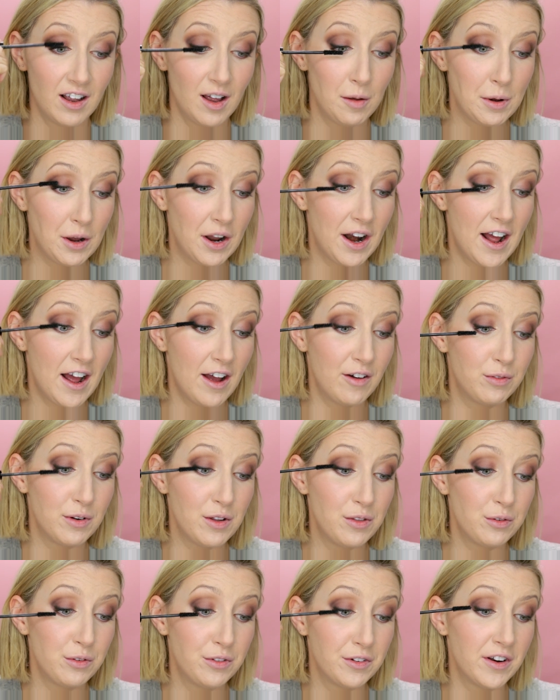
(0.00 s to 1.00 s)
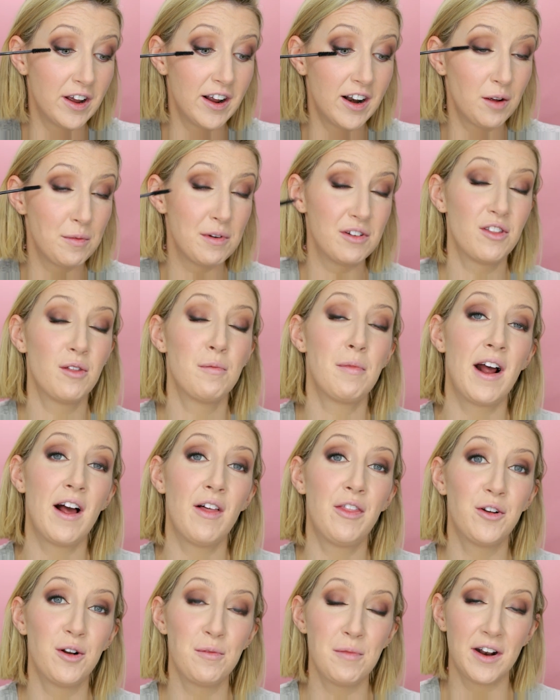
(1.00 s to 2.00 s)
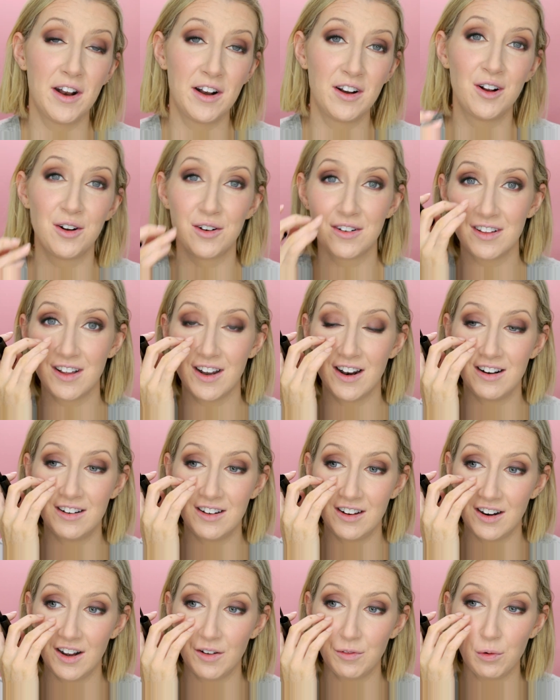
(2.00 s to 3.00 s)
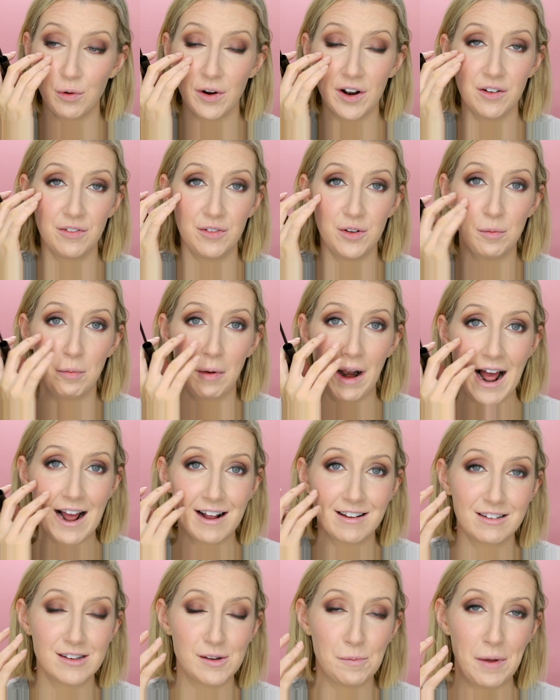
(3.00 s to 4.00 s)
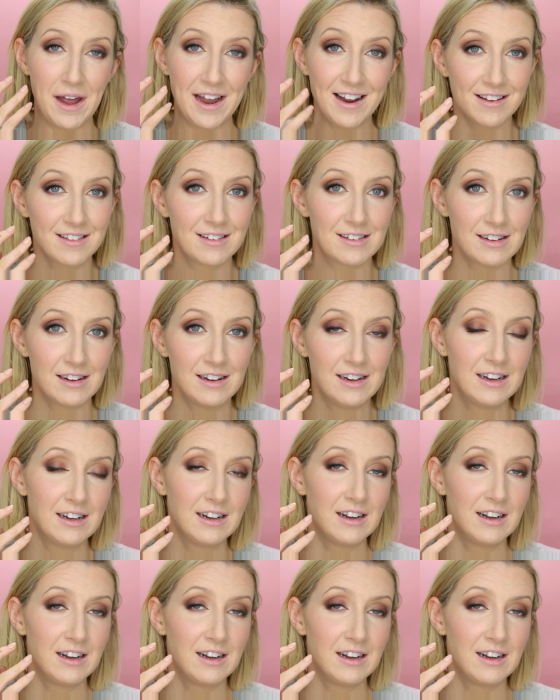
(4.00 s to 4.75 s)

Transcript: about halfway through the night, I went to the bathroom and I noticed that I did have quite a few black specks